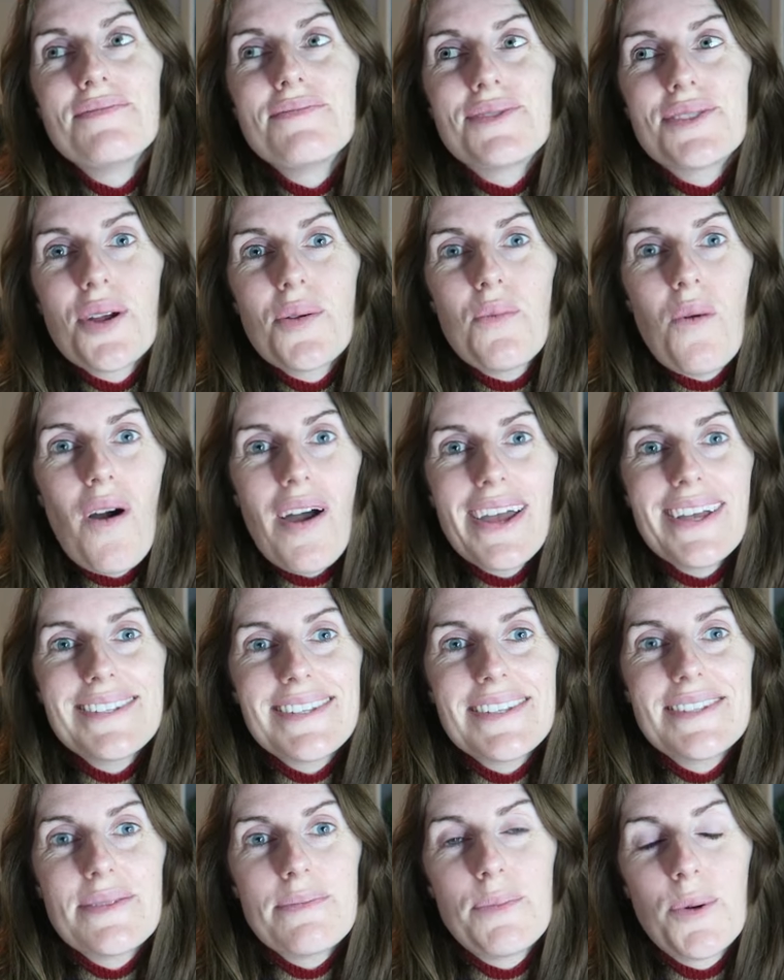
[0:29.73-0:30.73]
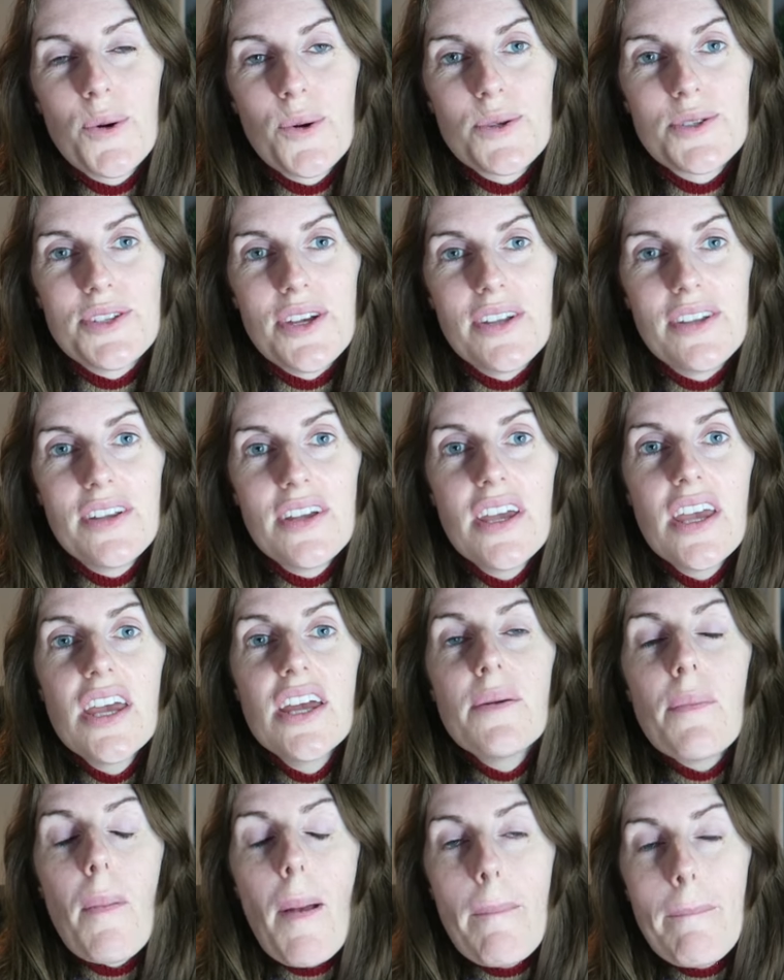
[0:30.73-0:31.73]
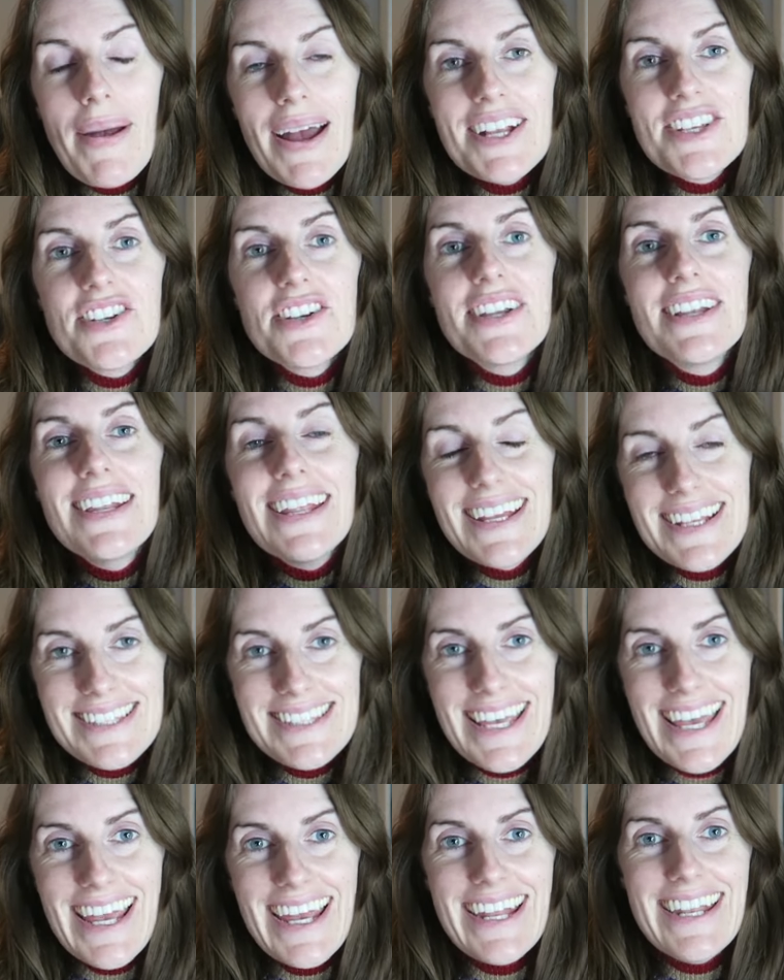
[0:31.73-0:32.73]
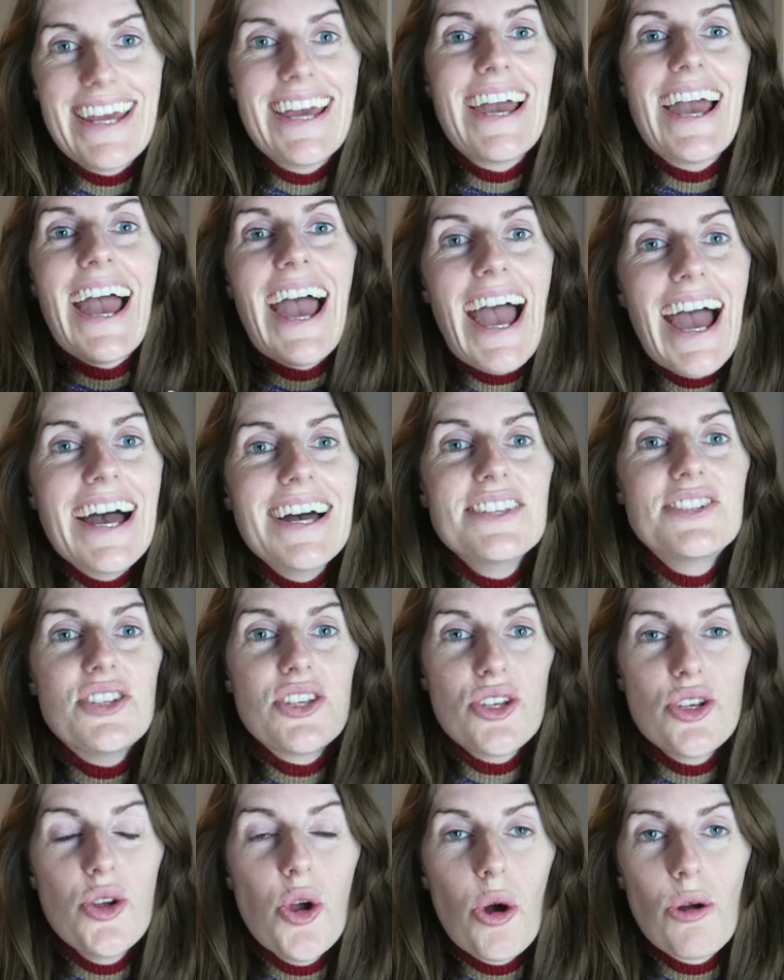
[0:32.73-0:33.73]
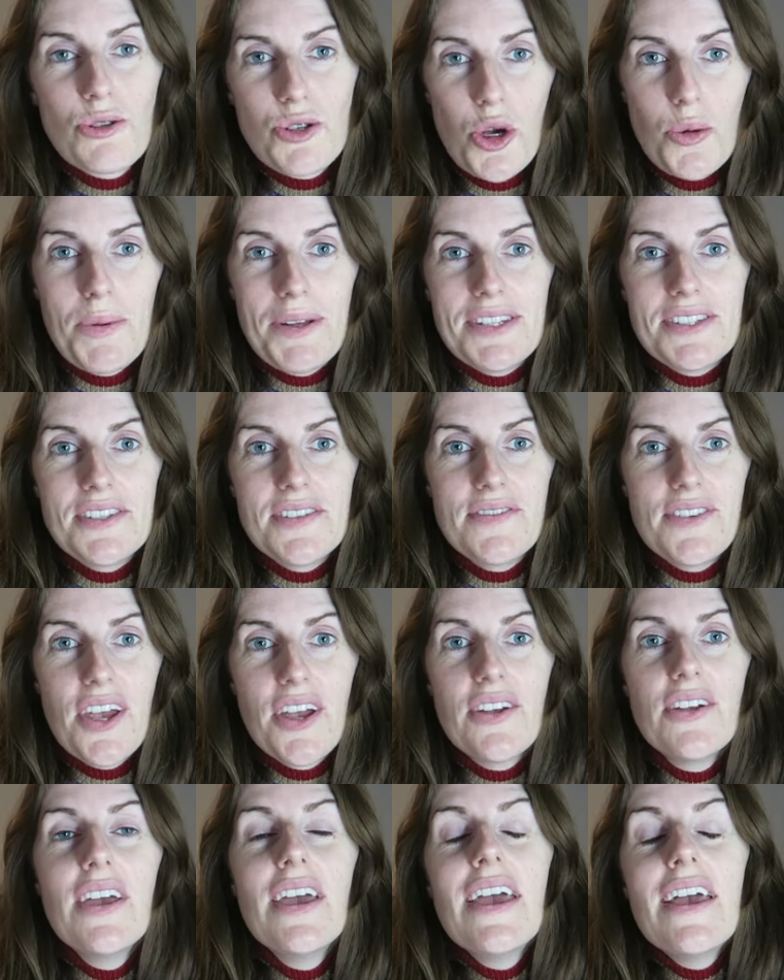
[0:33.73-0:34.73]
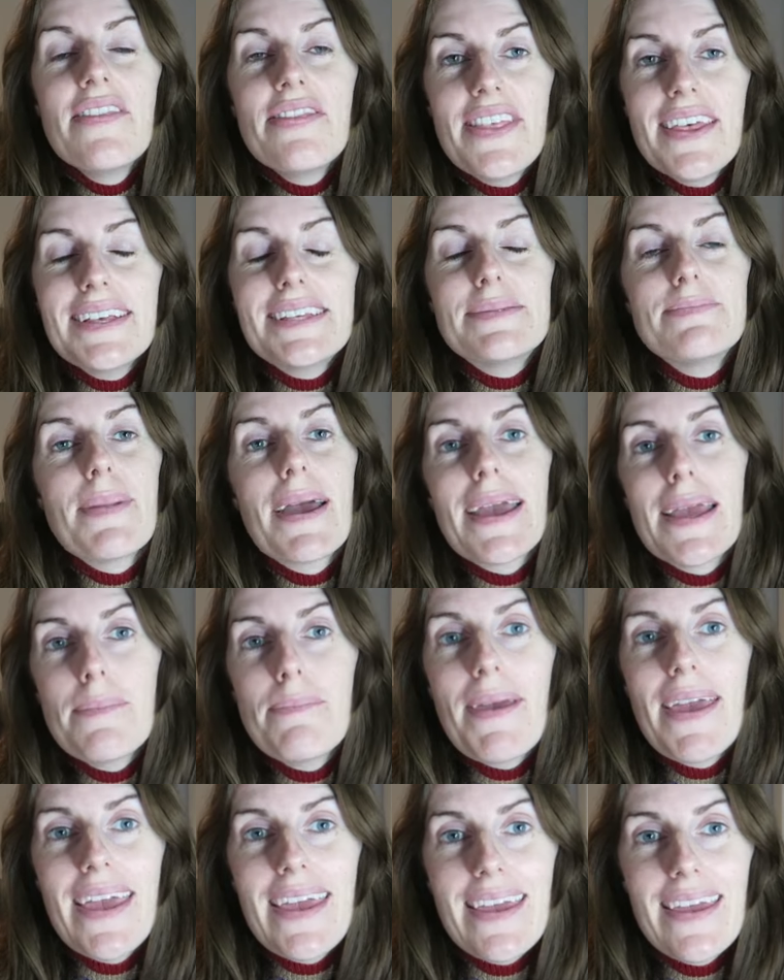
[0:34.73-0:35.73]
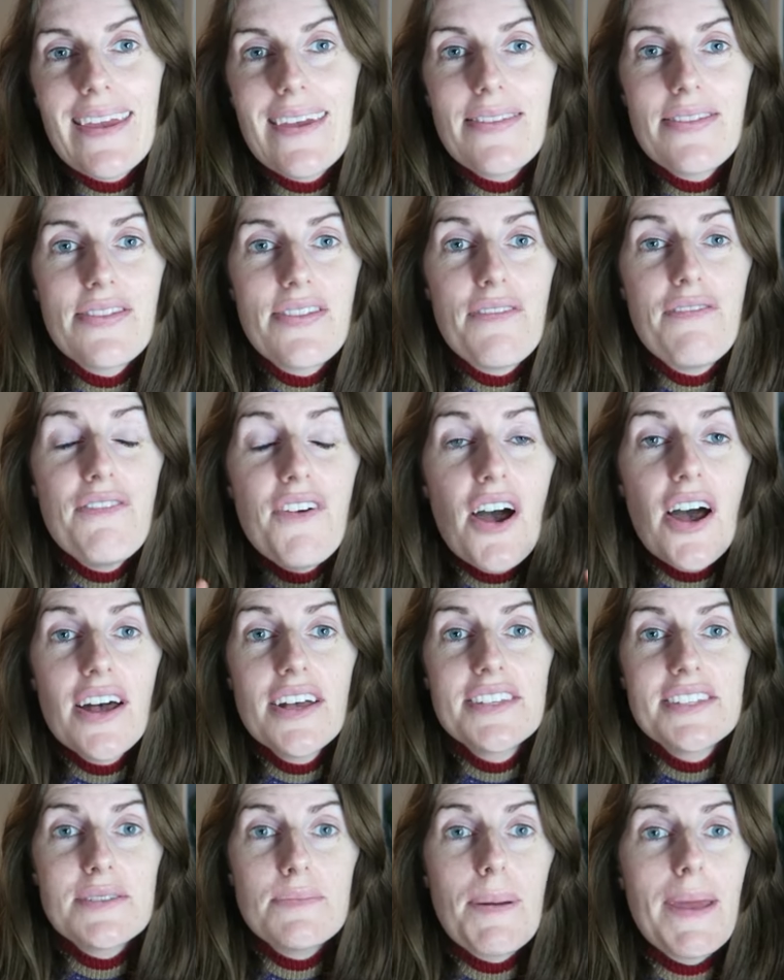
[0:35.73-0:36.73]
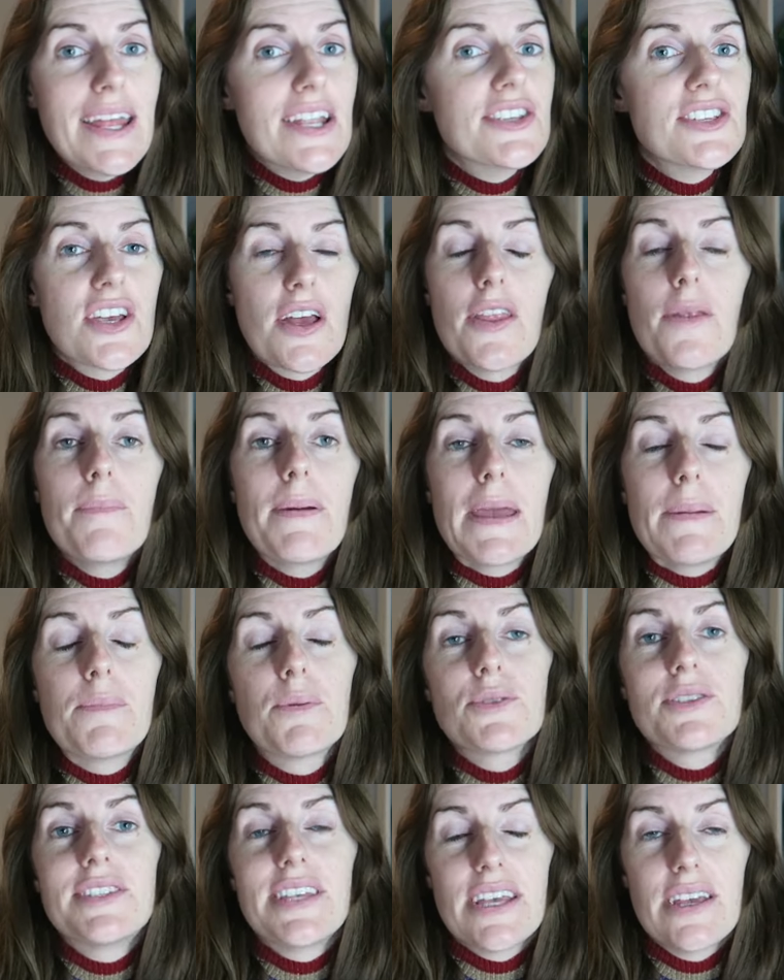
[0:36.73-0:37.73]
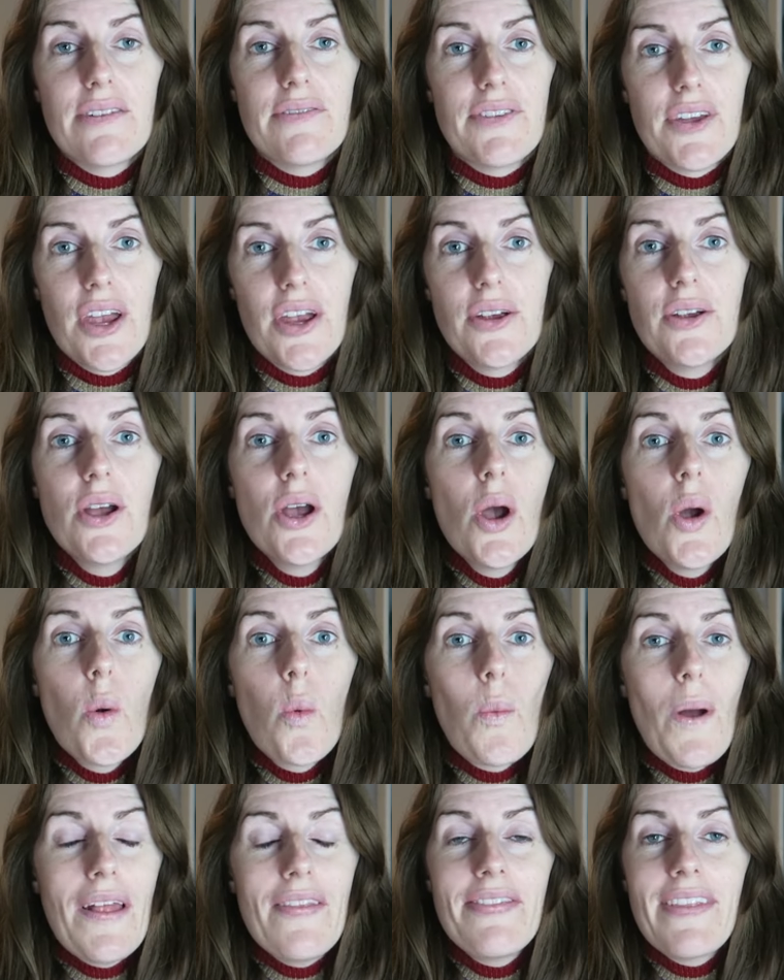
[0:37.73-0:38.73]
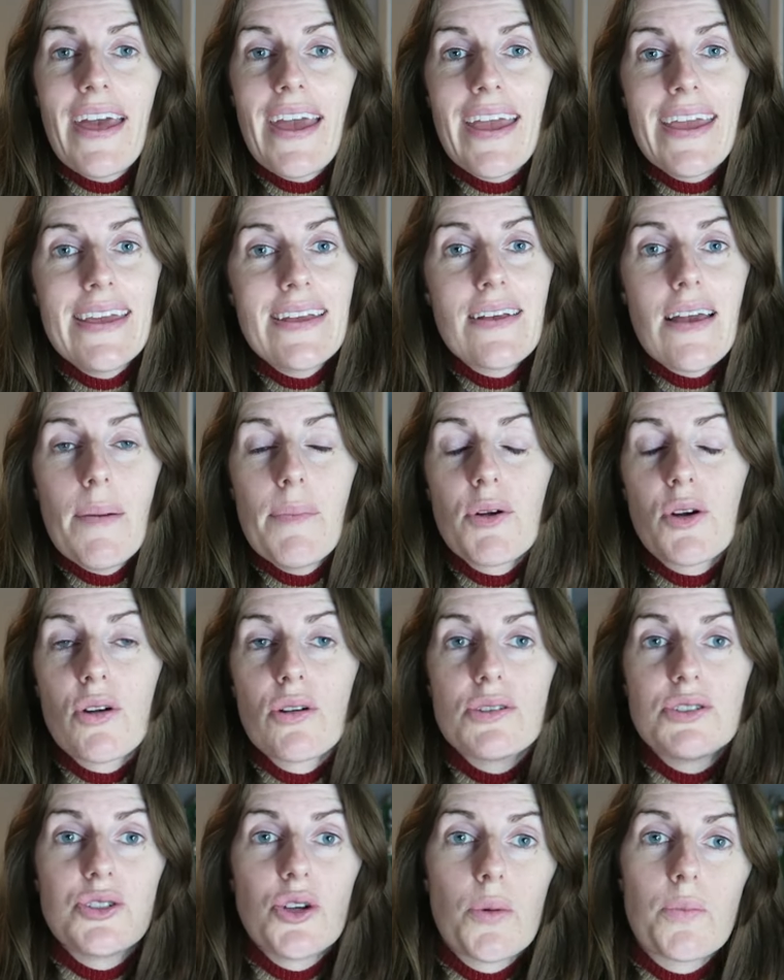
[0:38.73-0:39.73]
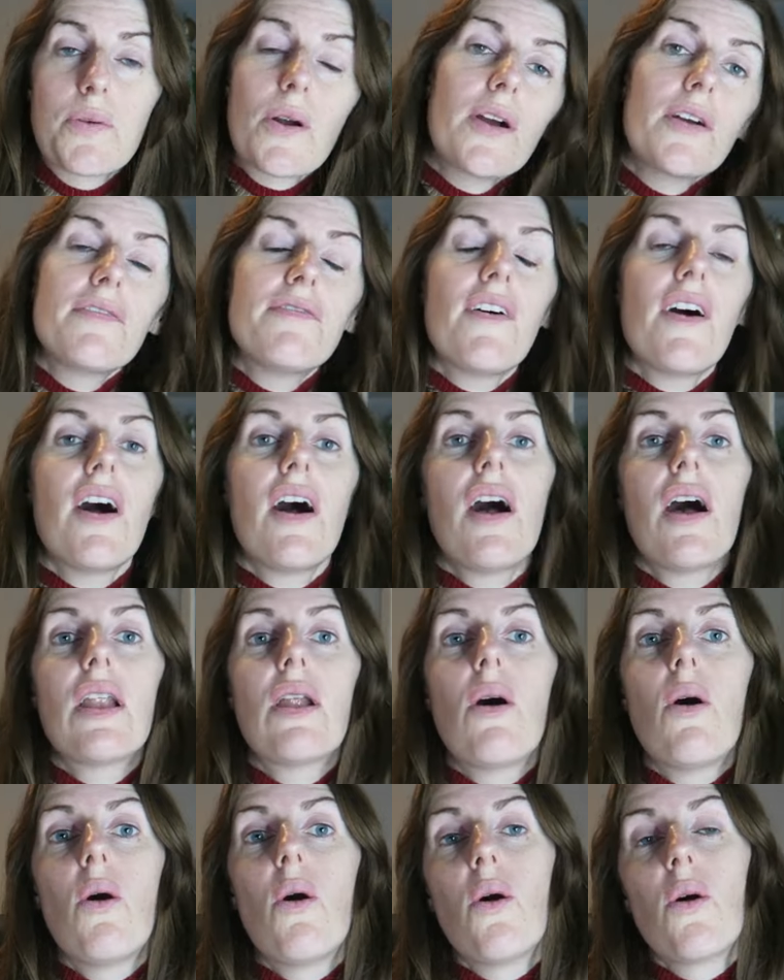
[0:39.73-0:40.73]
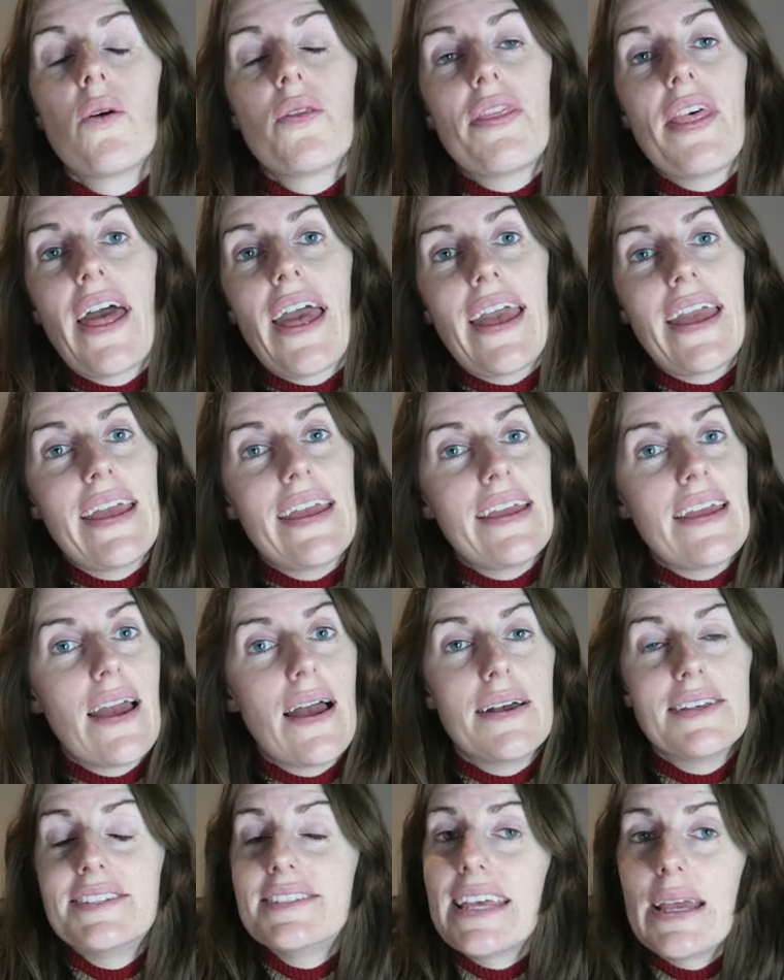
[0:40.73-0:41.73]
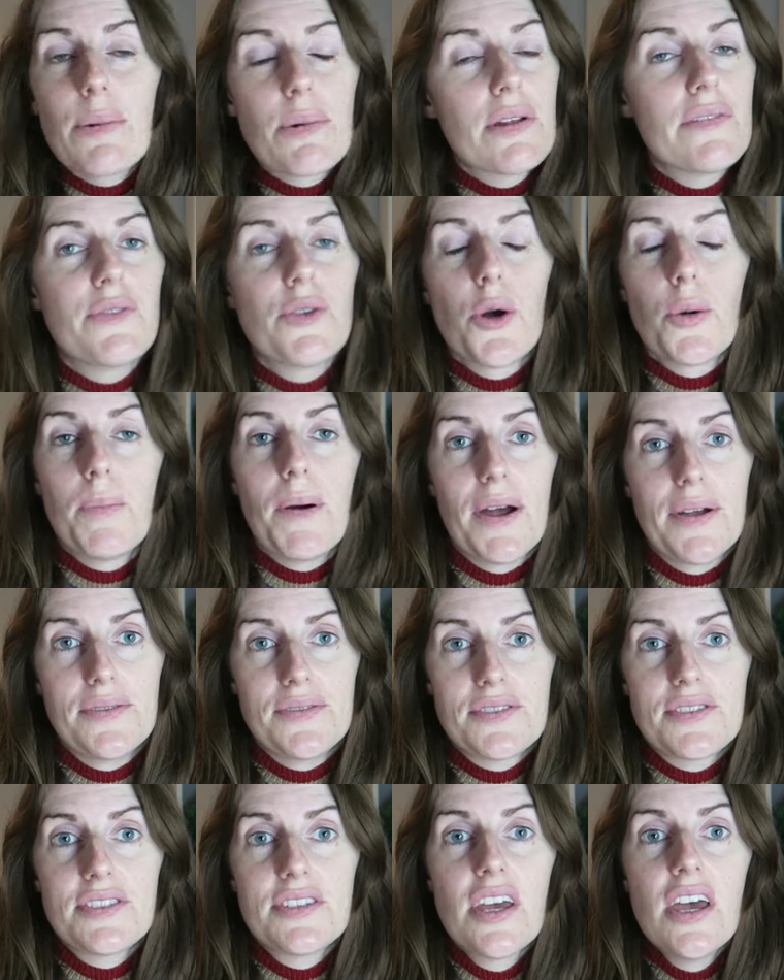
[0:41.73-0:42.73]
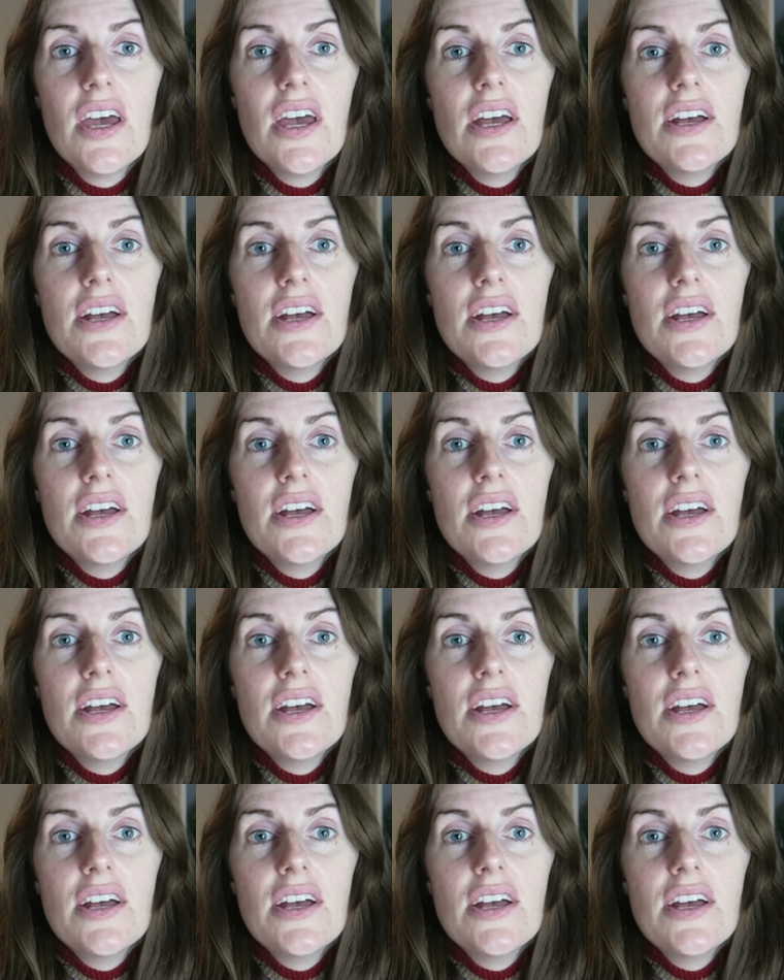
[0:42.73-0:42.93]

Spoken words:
So why is this important? Imagine LinkedIn as your job interview. This may be the first picture that people see of you when they come across your profile or they see one of your posts.